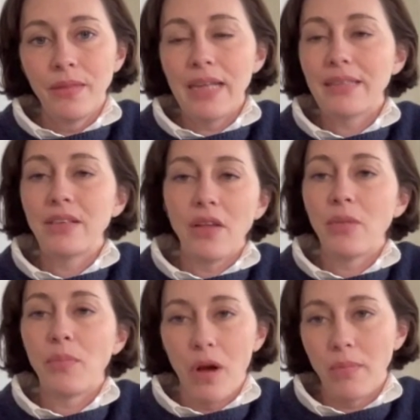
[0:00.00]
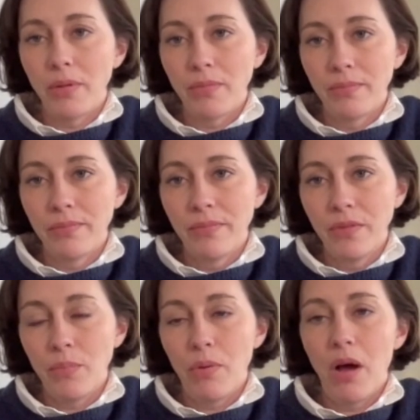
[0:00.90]
That's not the problem.
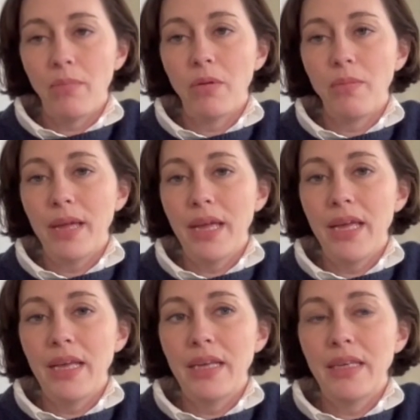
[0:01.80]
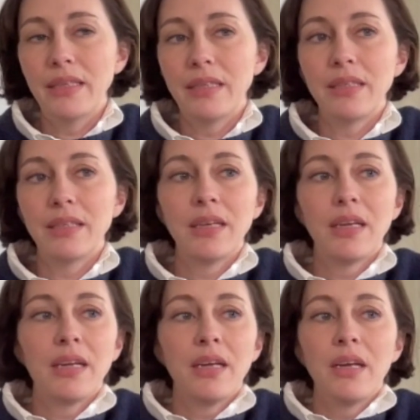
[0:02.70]
The problem is
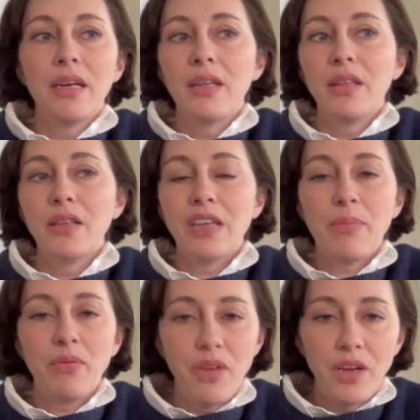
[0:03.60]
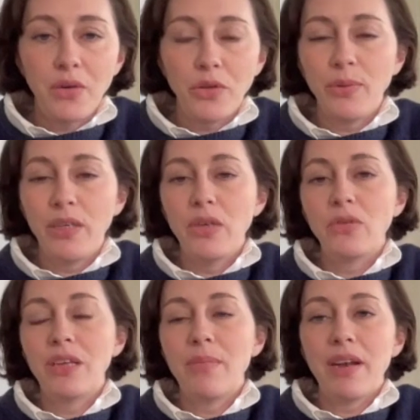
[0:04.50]
the type of vehicles we
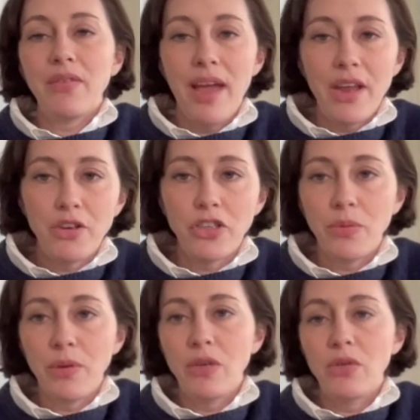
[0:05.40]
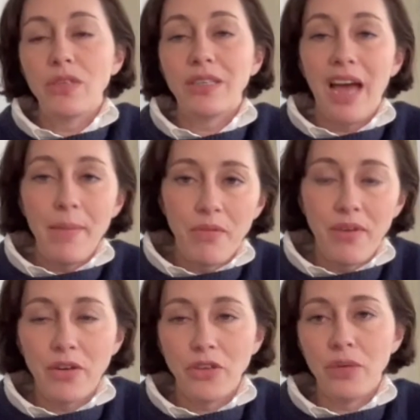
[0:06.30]
use, the amount of energy we use, the type of
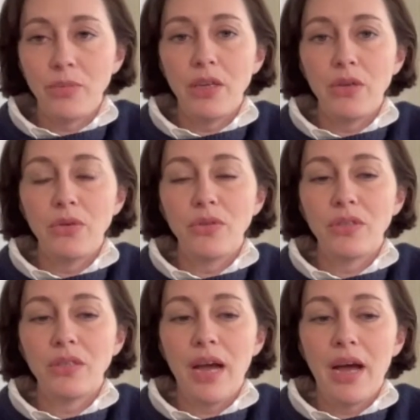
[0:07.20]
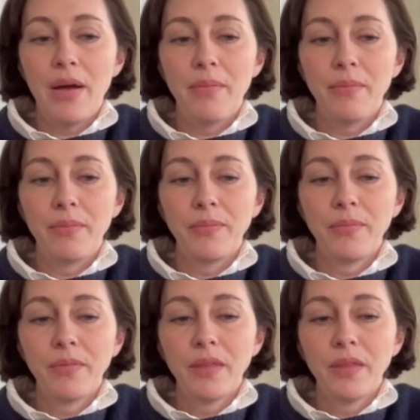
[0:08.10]
energy we use, um,